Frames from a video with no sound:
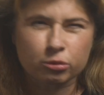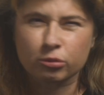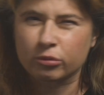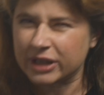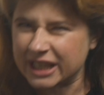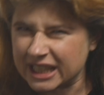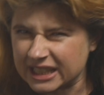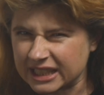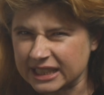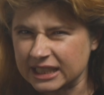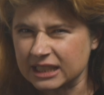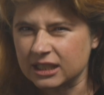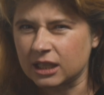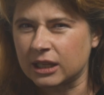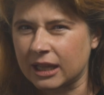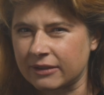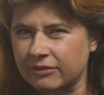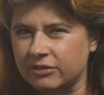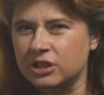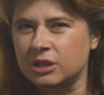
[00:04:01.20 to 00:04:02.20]
really
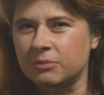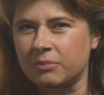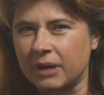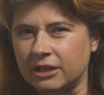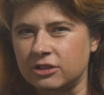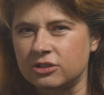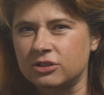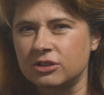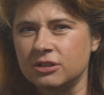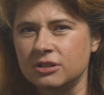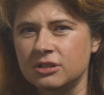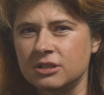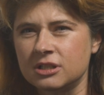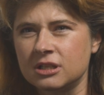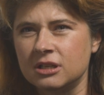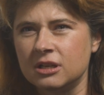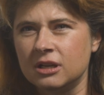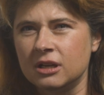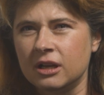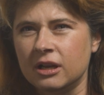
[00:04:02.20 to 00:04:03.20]
11
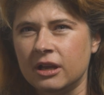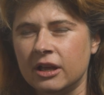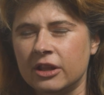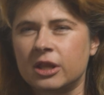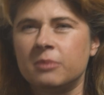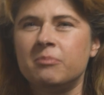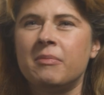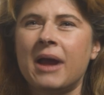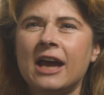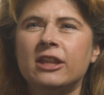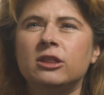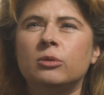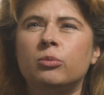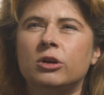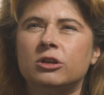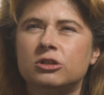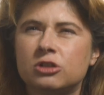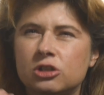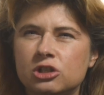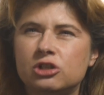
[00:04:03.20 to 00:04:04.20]
dimensions? The math
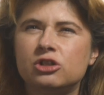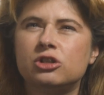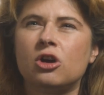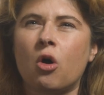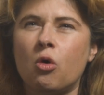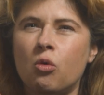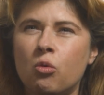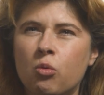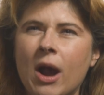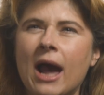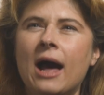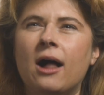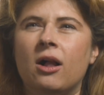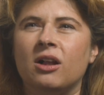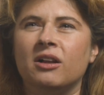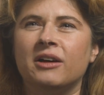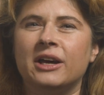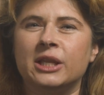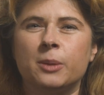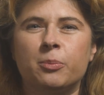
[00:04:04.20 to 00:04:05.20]
works so
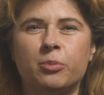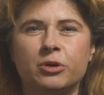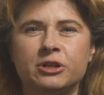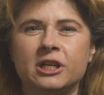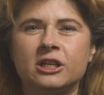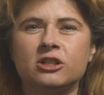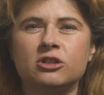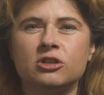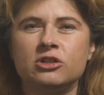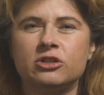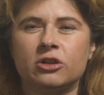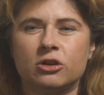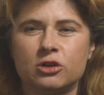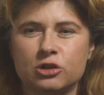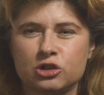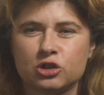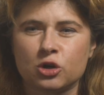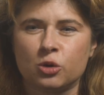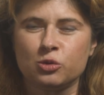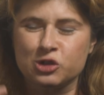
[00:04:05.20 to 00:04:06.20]
well and the predictions are
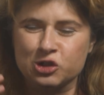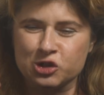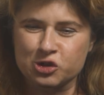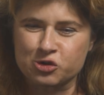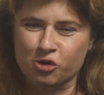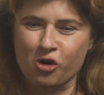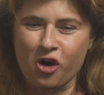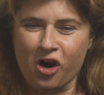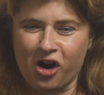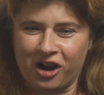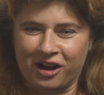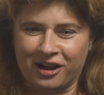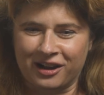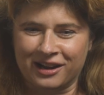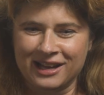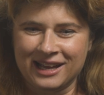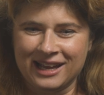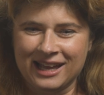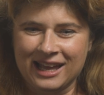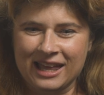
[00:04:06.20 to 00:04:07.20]
so strong
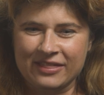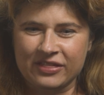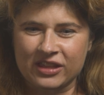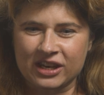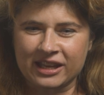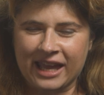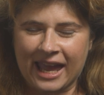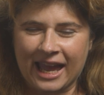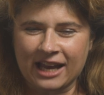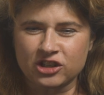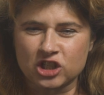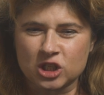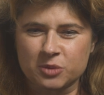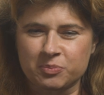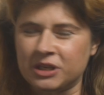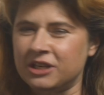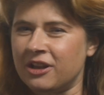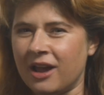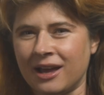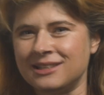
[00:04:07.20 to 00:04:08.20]
that it can't just
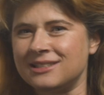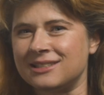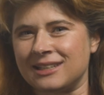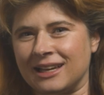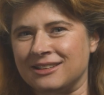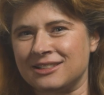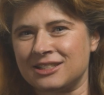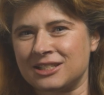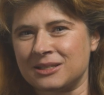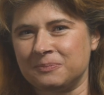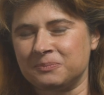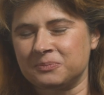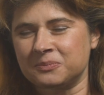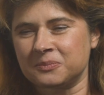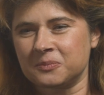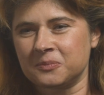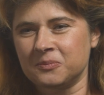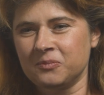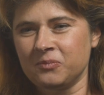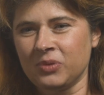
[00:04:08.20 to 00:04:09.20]
be nonsense.
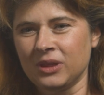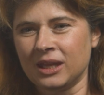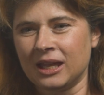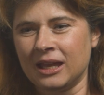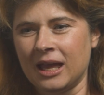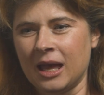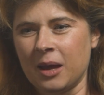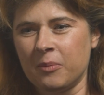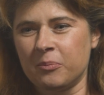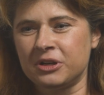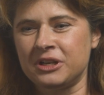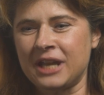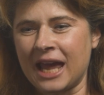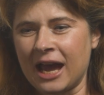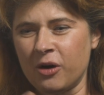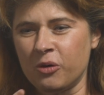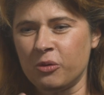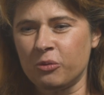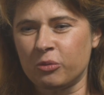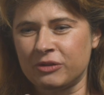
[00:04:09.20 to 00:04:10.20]
But
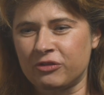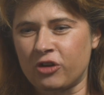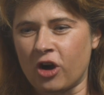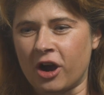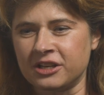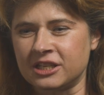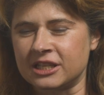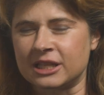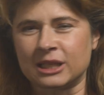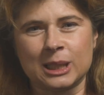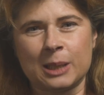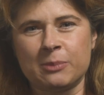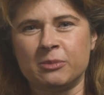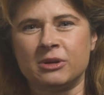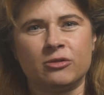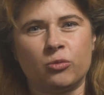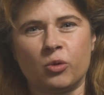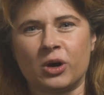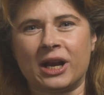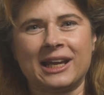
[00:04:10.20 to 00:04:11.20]
now we've gone to the limit
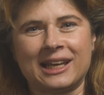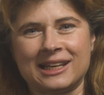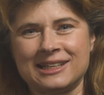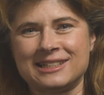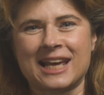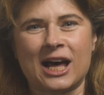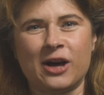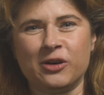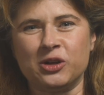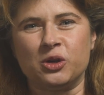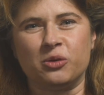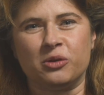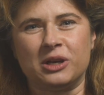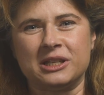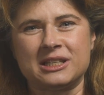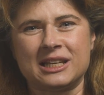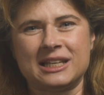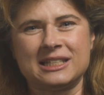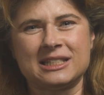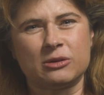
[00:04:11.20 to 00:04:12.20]
of what I can tell you
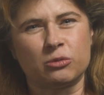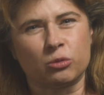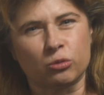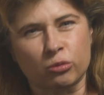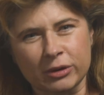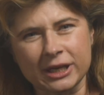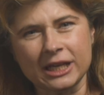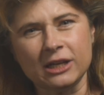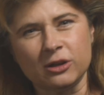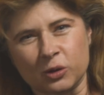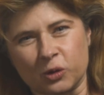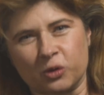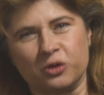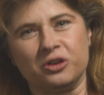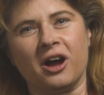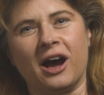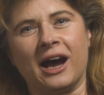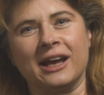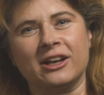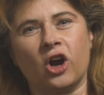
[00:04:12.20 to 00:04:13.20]
is, is it real or
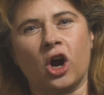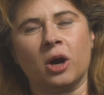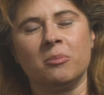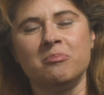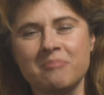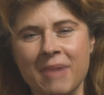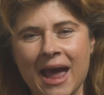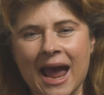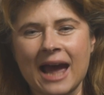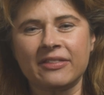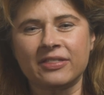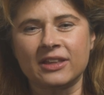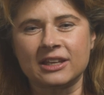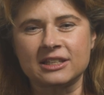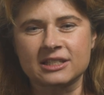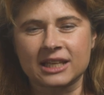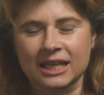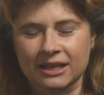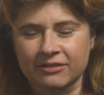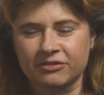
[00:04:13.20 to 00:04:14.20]
not? Our math
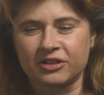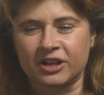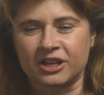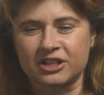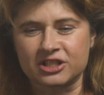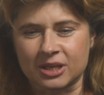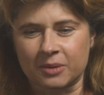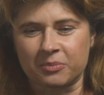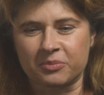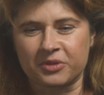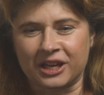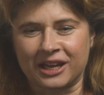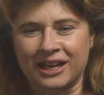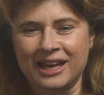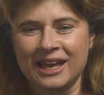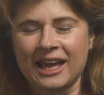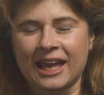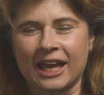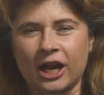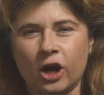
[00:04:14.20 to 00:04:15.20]
has given us something
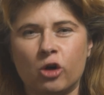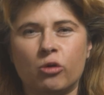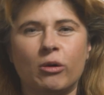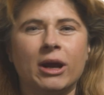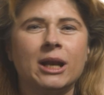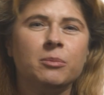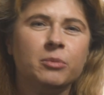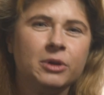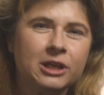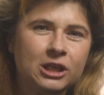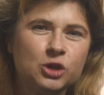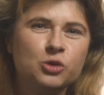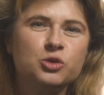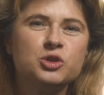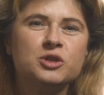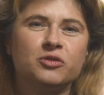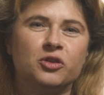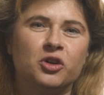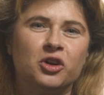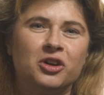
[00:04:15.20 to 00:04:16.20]
incredibly
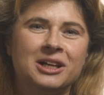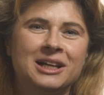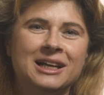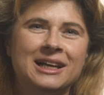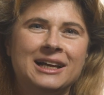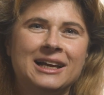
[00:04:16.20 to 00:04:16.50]
useful